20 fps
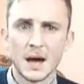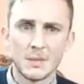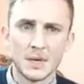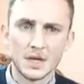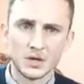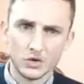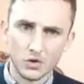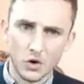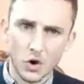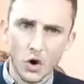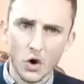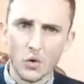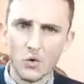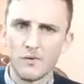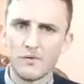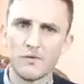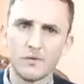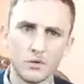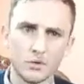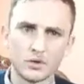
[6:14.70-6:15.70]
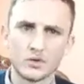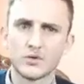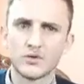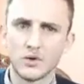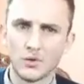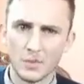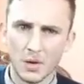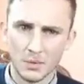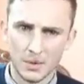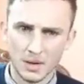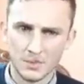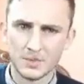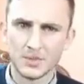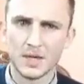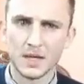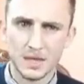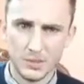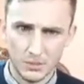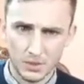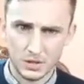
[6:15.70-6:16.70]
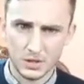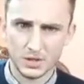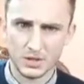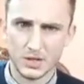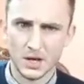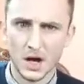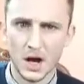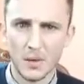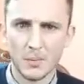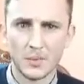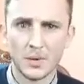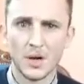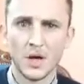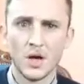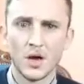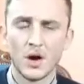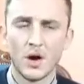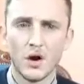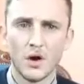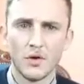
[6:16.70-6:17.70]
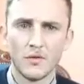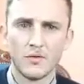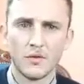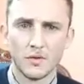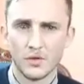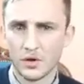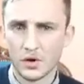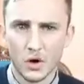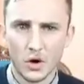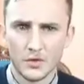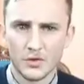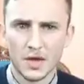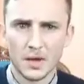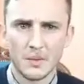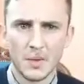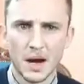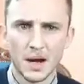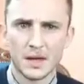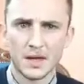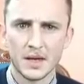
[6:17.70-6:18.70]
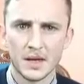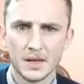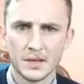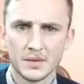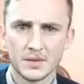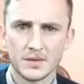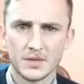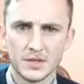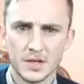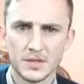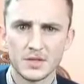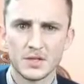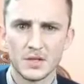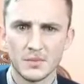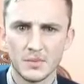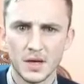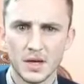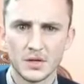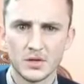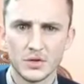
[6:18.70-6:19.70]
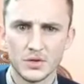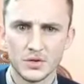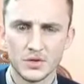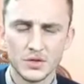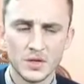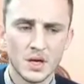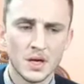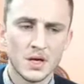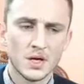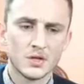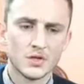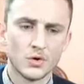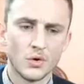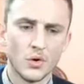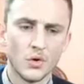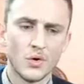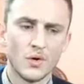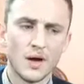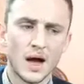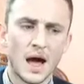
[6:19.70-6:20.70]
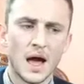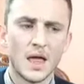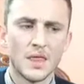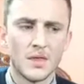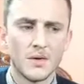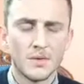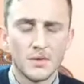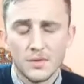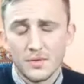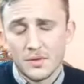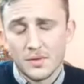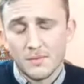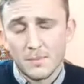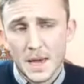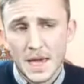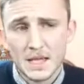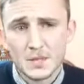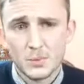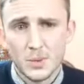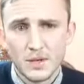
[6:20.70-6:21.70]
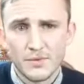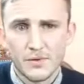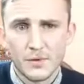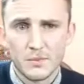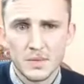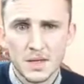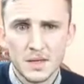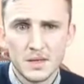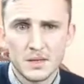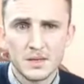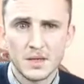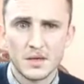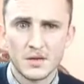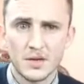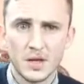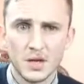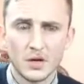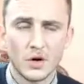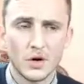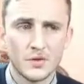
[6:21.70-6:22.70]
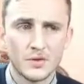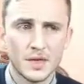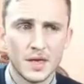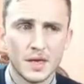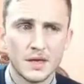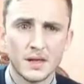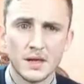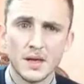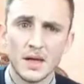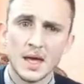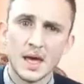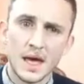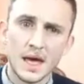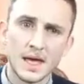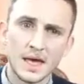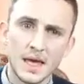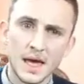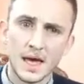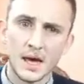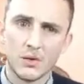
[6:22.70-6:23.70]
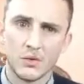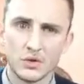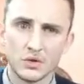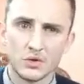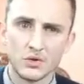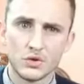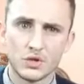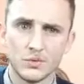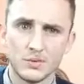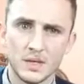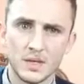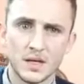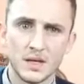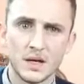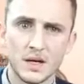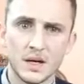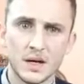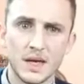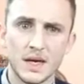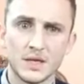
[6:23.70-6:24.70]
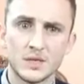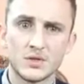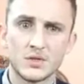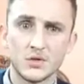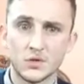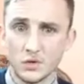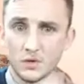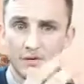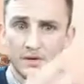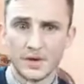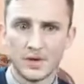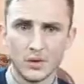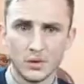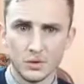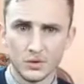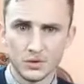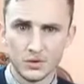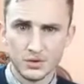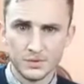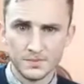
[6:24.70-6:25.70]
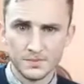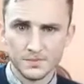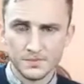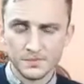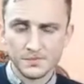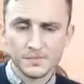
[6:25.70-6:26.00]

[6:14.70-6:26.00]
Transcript: I make sure it all flows through my website, which is the hub of the content marketing system that I use. So the best way for me to create content and get it out on social media is to do videos,